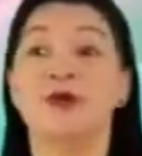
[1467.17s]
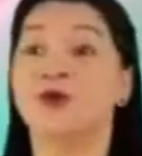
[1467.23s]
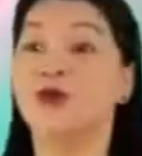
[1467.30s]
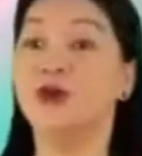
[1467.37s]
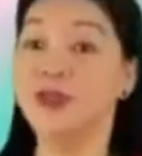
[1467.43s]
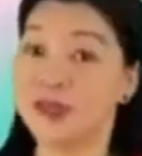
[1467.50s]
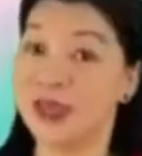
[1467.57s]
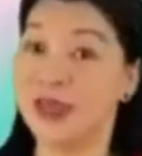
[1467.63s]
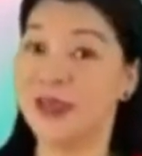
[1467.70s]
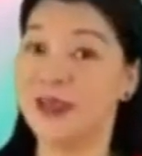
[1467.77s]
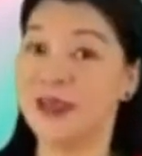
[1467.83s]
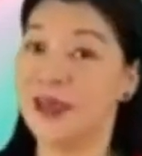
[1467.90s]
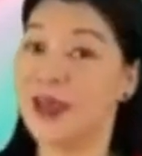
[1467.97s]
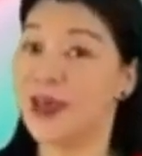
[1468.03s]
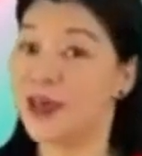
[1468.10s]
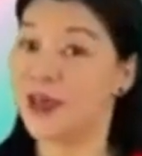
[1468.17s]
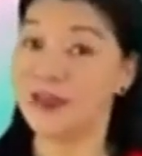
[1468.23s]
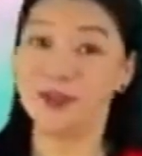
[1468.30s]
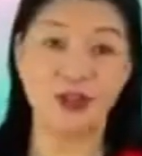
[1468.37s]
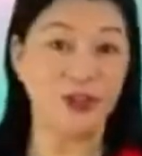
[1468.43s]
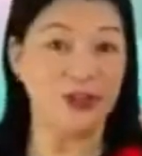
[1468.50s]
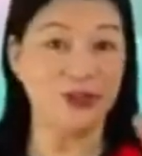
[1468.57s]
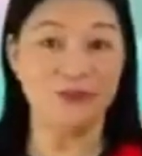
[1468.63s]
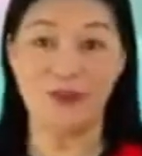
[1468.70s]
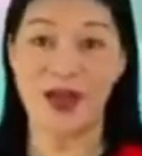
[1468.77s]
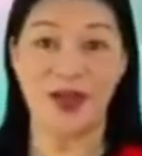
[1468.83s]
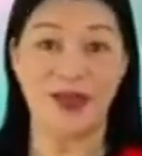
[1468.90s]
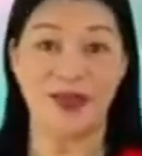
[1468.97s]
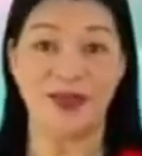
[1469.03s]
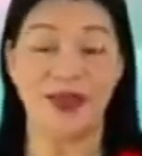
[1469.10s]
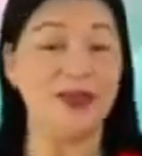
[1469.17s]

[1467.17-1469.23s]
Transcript: good day and goodbye.